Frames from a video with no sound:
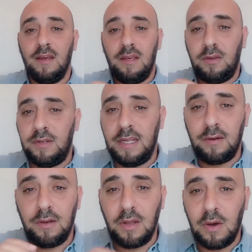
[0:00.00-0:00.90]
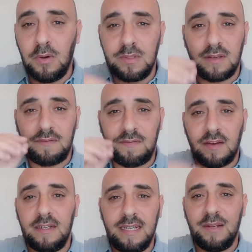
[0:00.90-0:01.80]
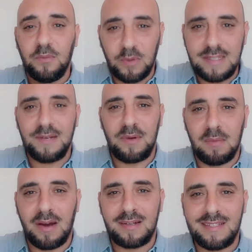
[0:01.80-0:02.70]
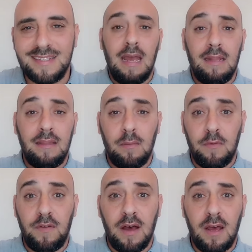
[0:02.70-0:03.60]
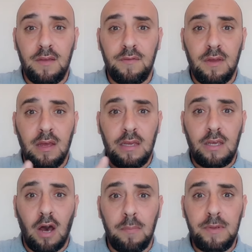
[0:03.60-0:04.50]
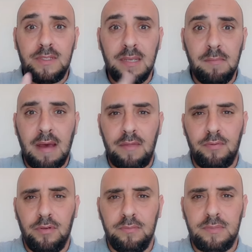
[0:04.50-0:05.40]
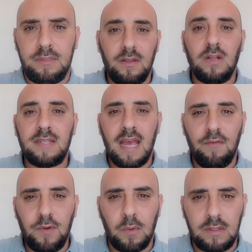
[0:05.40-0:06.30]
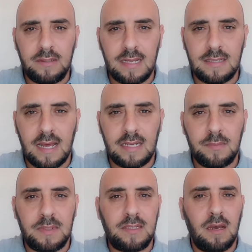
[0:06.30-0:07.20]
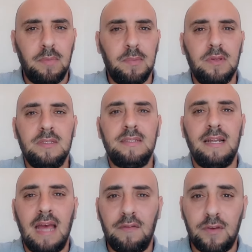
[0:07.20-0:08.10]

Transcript: You can hear loads of funny and witty remarks. And number 5, carpets in bathrooms. Not everyone does that, but some people still have